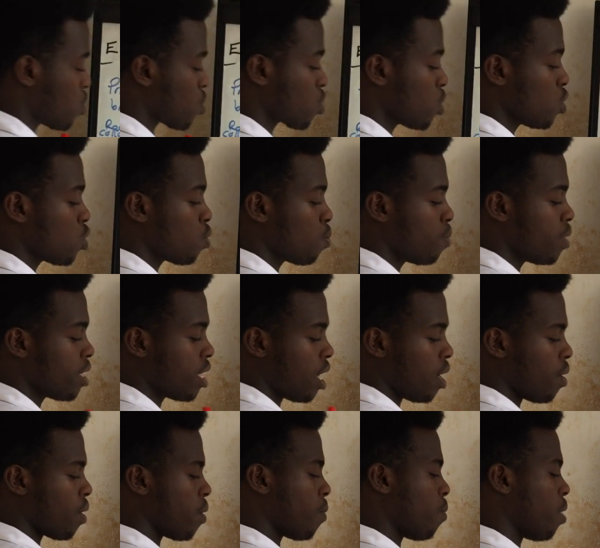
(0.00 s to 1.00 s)
this is going to be
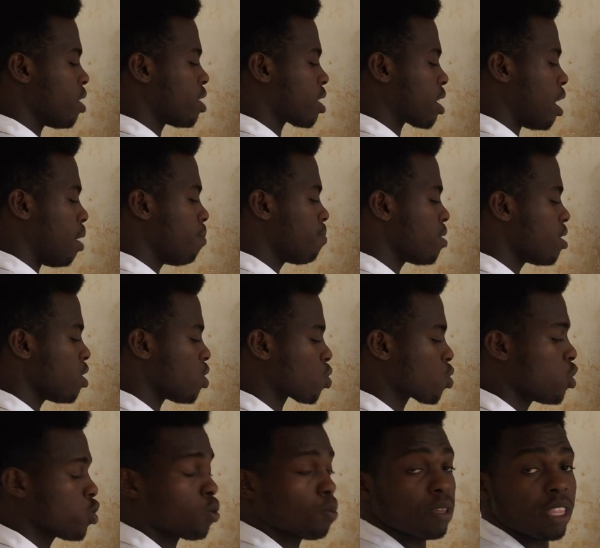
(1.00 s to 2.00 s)
now, what comes in is
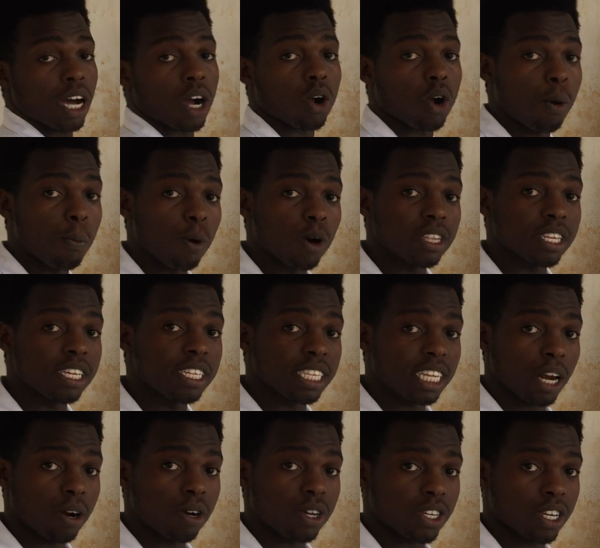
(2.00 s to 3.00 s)
going to be the common
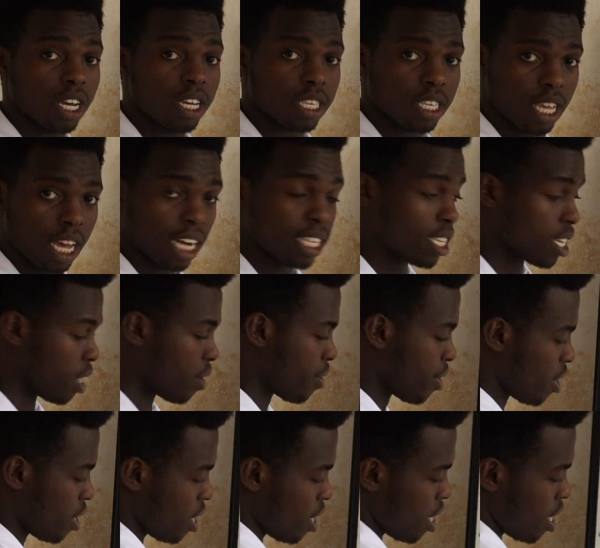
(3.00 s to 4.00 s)
interosseous
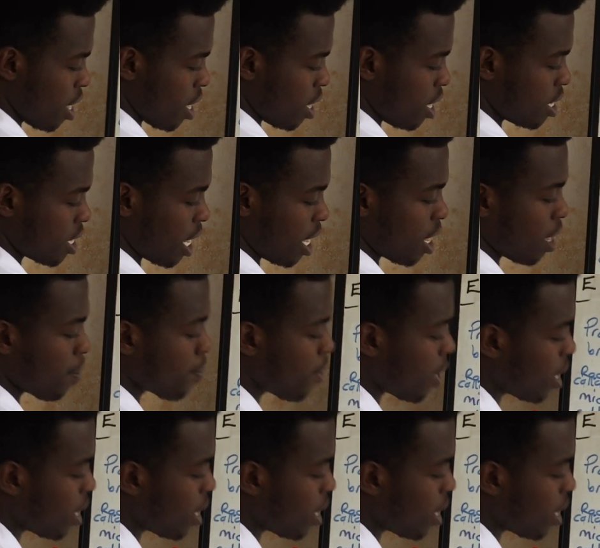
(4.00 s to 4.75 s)
artery. This other